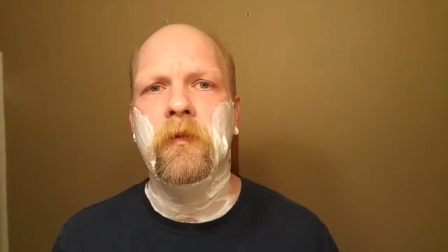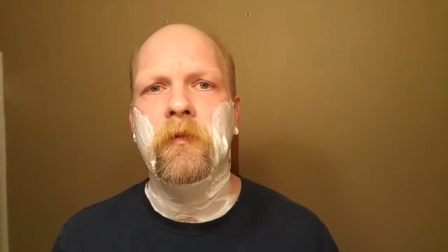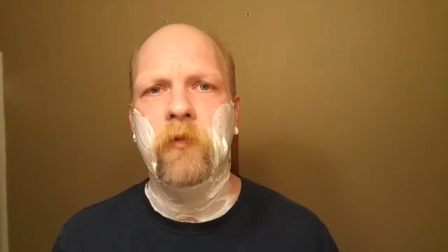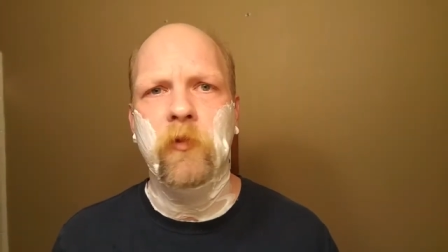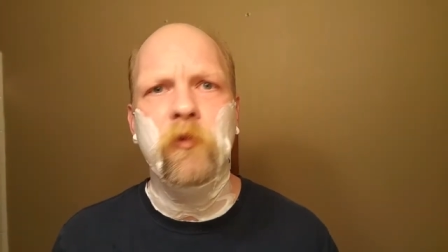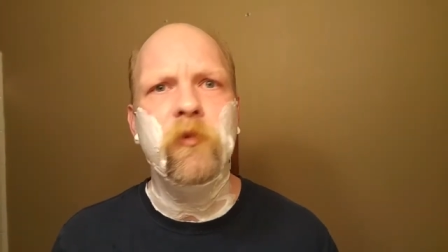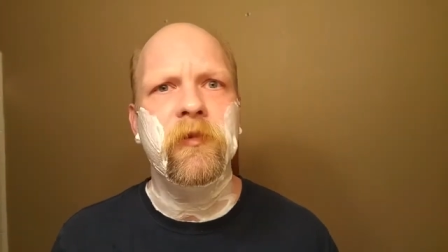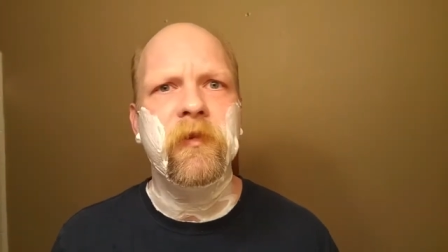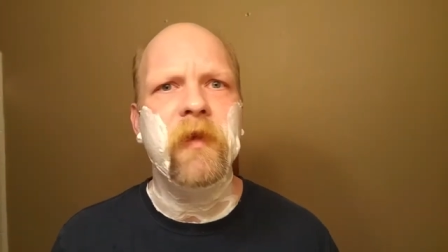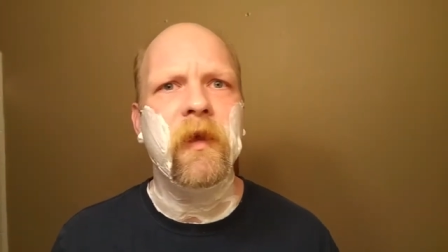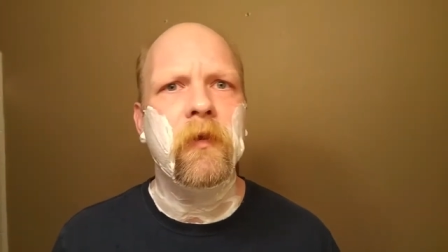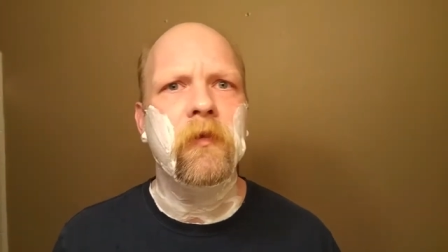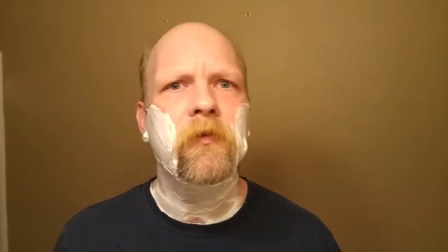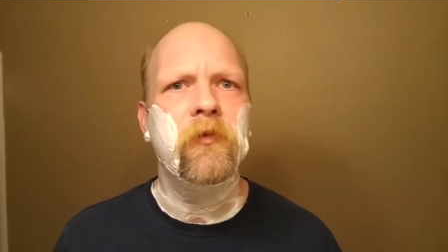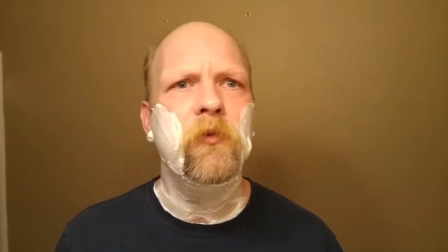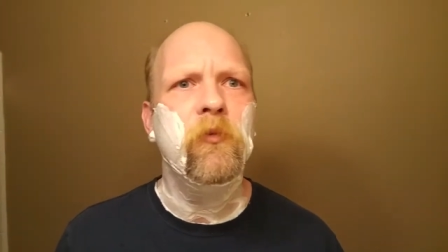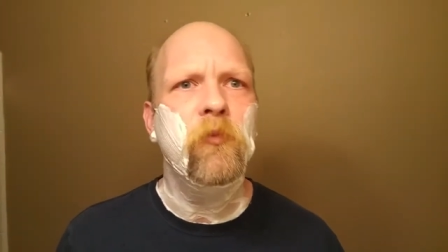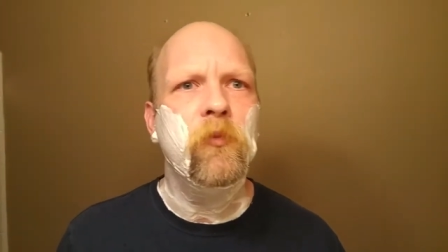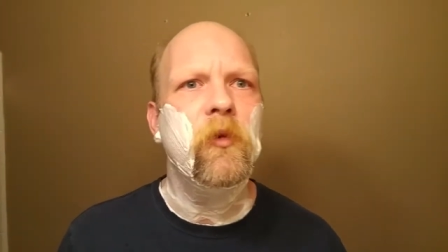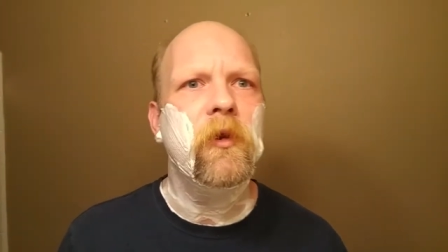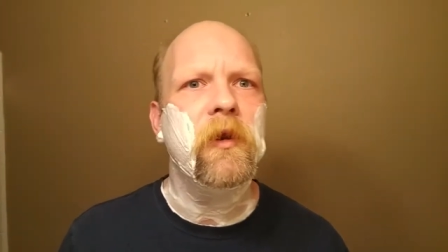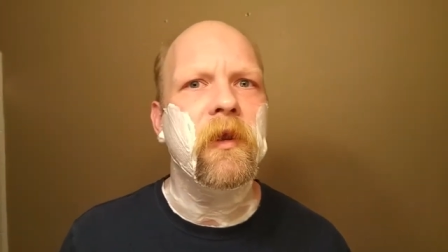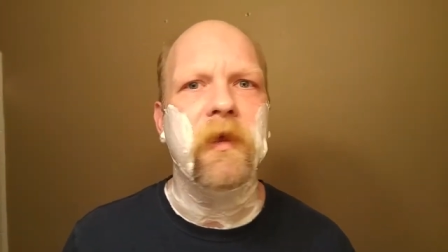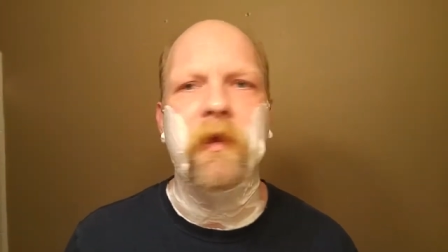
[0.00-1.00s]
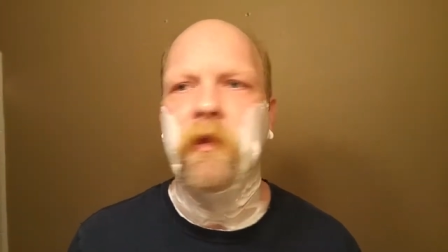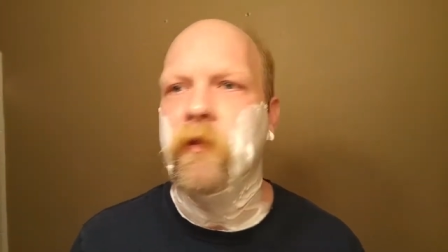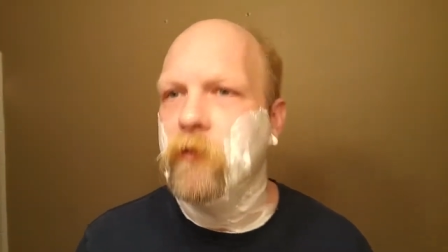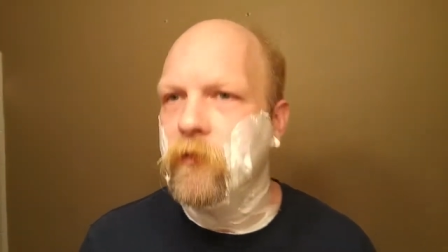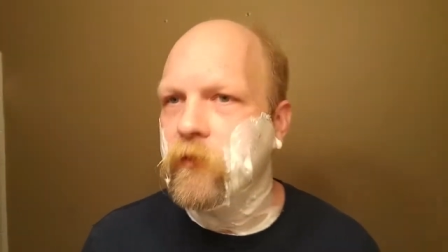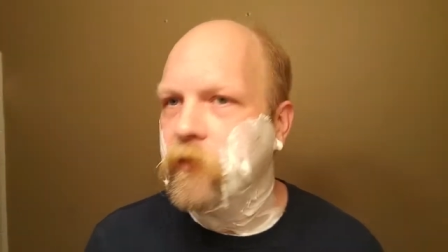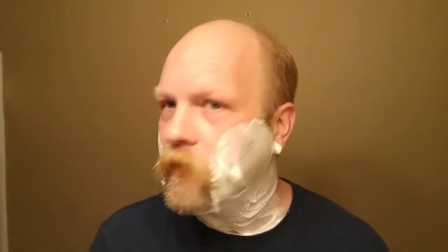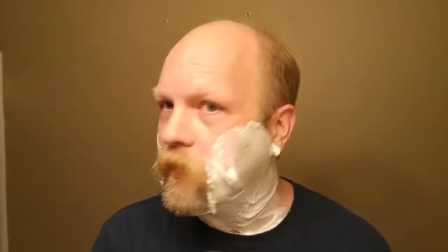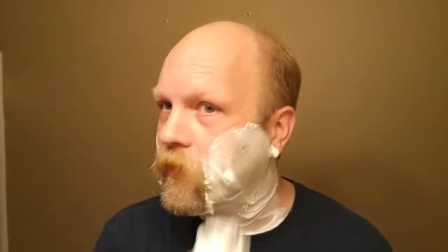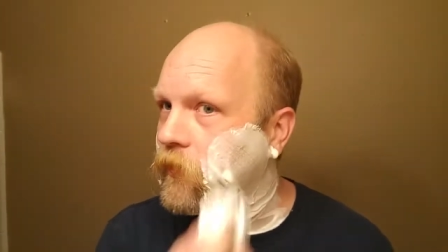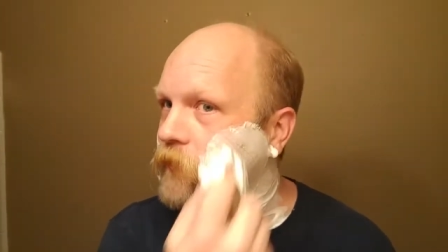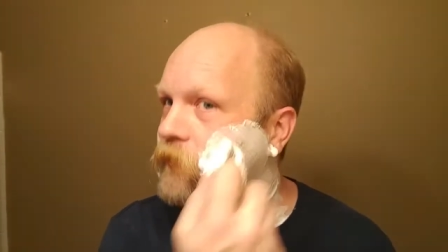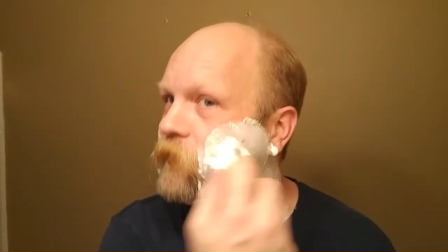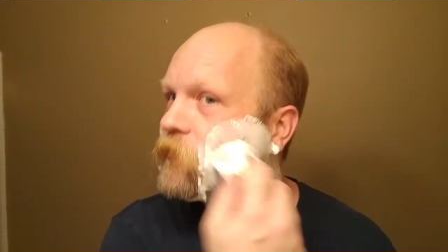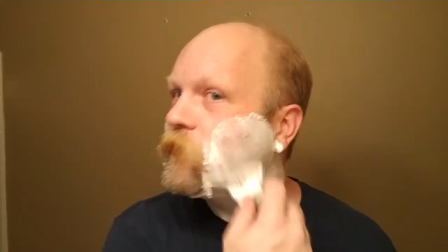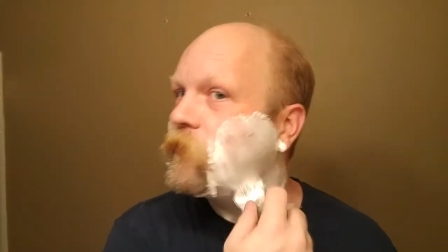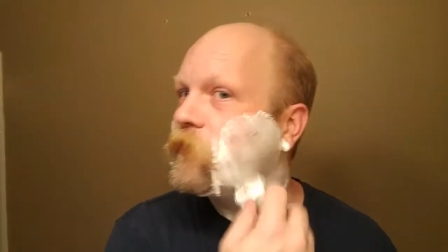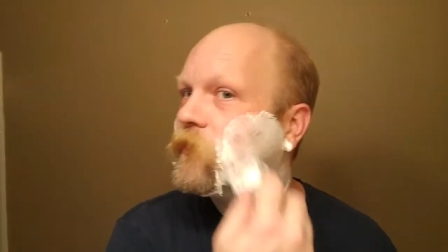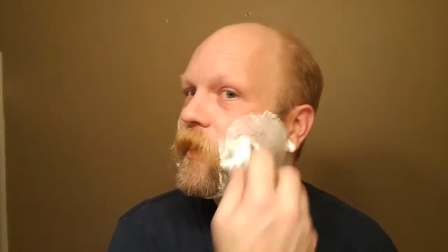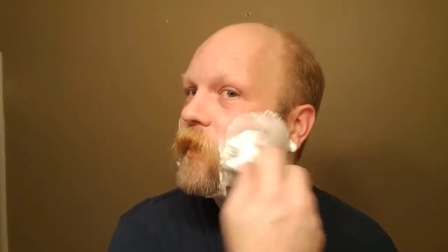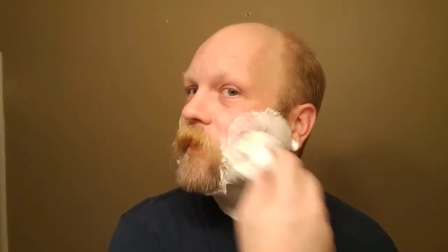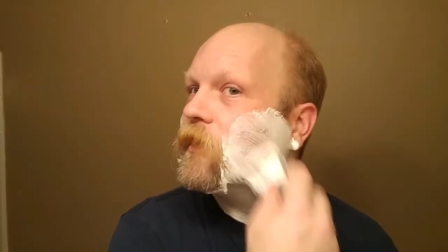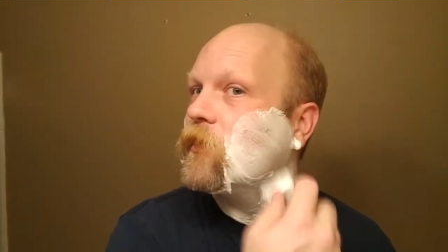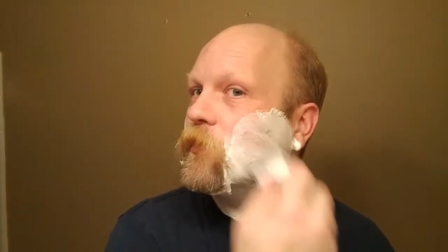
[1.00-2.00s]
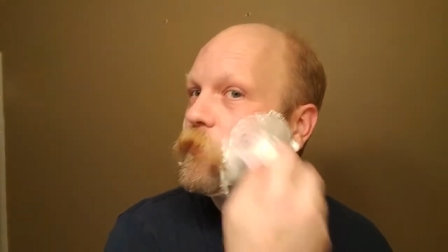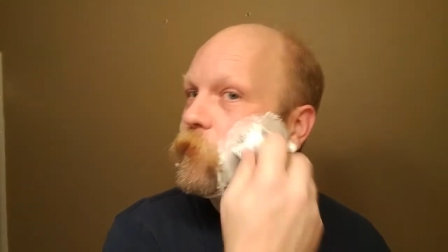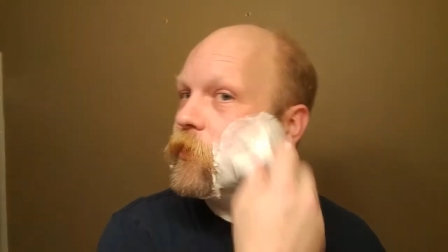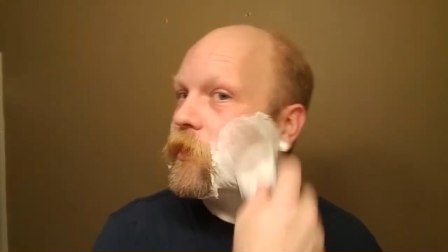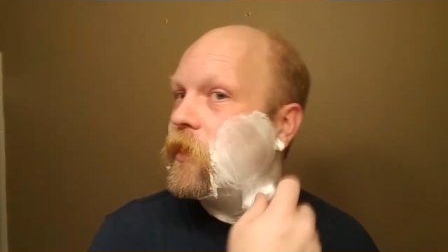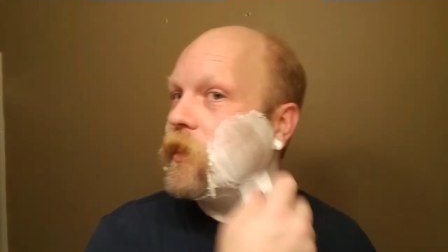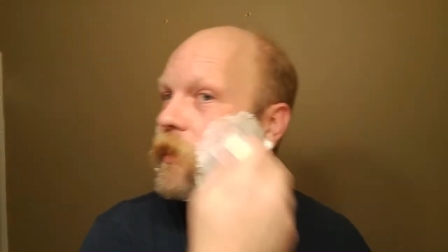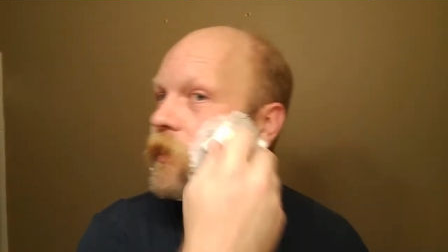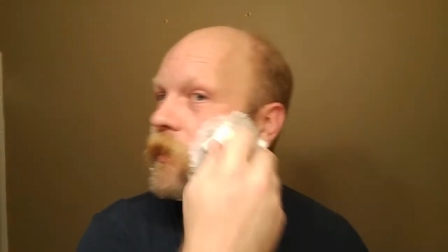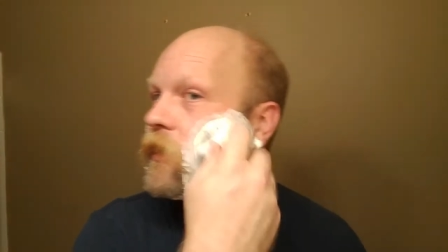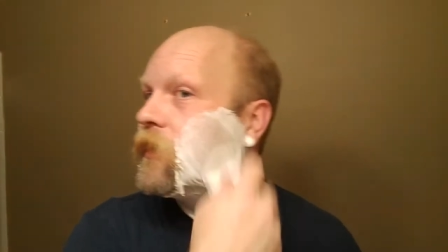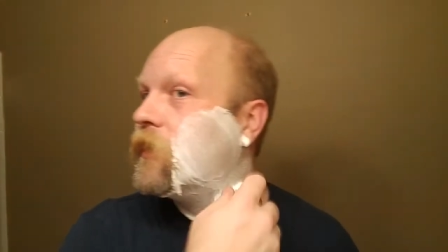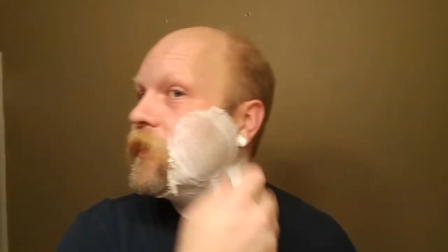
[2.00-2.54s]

too too woody, you know, too sandalwoody,